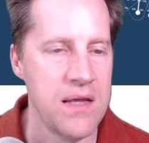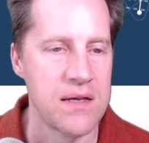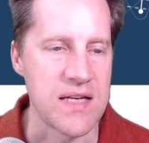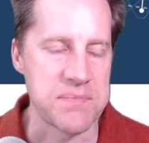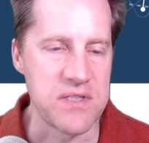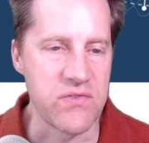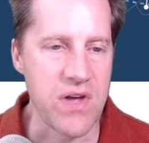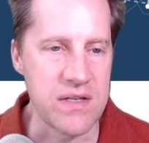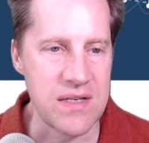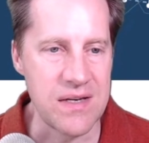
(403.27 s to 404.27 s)
Next piece of
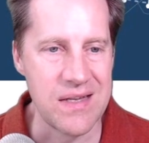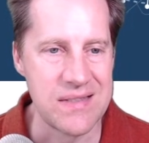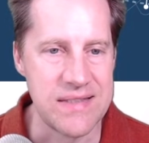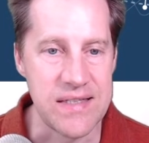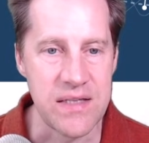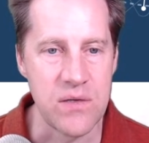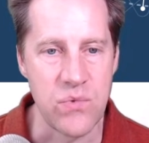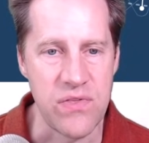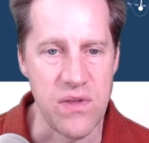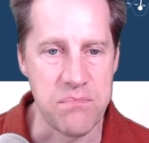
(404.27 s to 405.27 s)
content, dealing
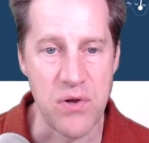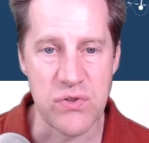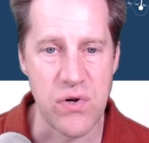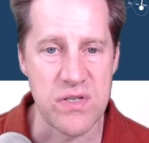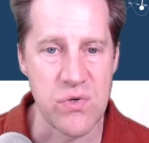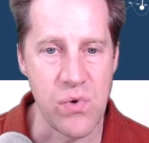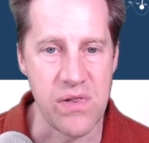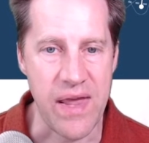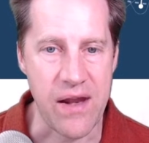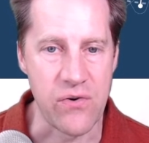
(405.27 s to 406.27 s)
with the
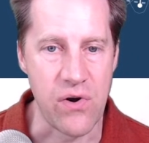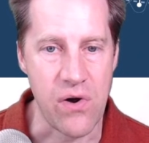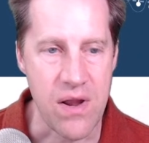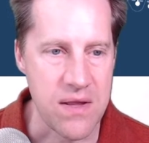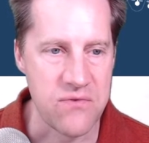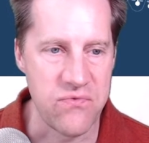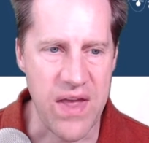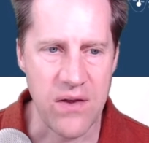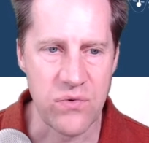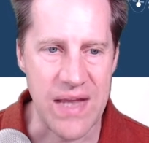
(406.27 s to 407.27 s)
PostgreSQL error
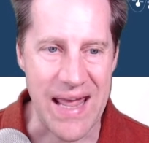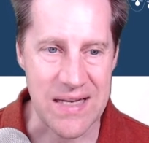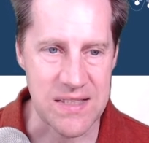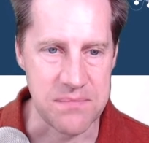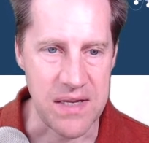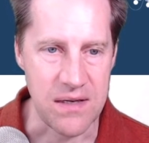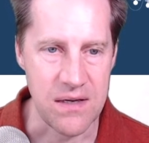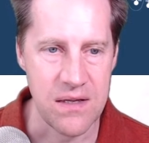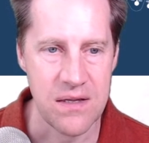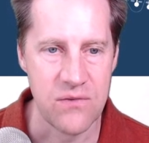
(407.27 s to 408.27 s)
found xmin
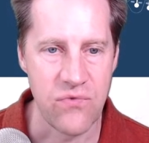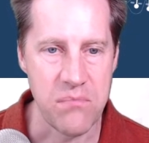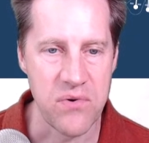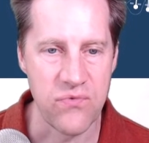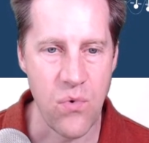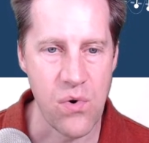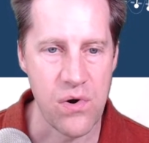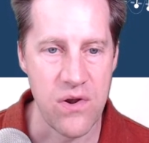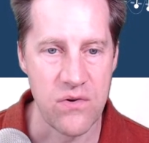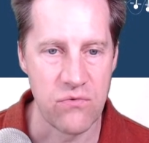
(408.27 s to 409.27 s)
from
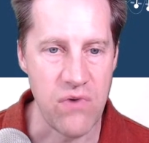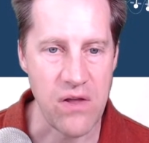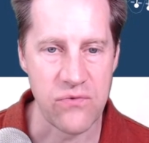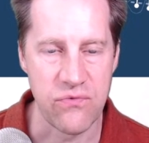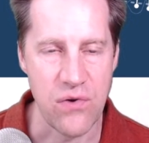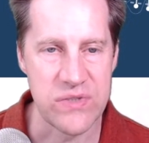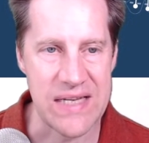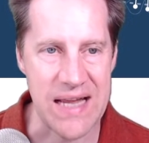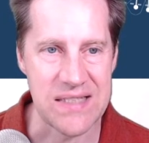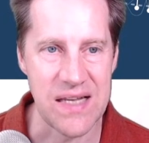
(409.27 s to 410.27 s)
before rel frozen
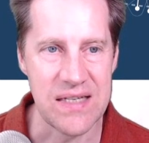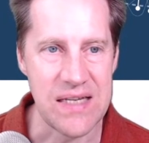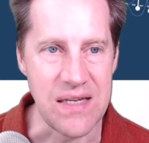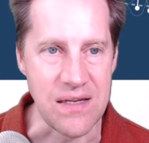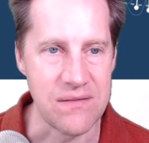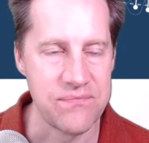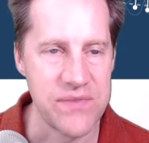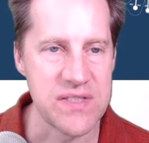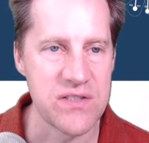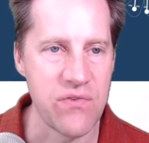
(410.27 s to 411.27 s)
XID.
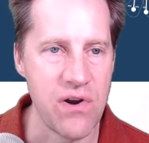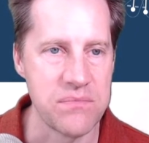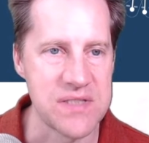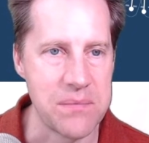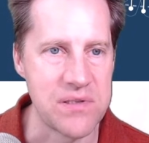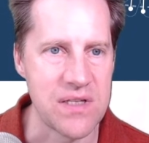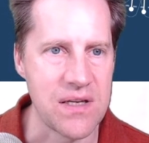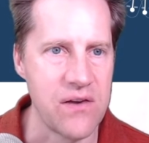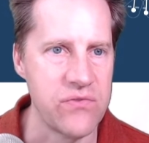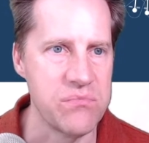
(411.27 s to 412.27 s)
This is from
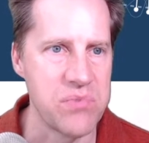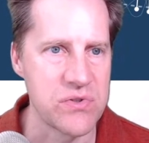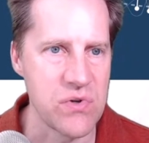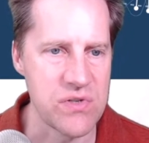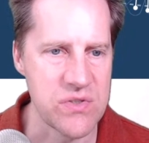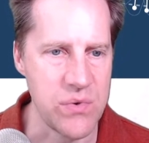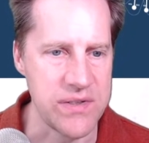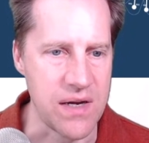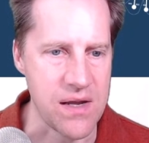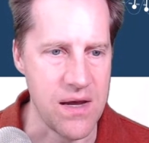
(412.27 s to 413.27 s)

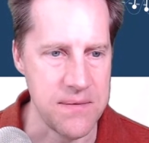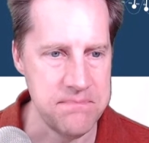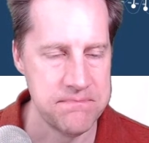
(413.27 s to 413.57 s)
cybertec-postgresql.com.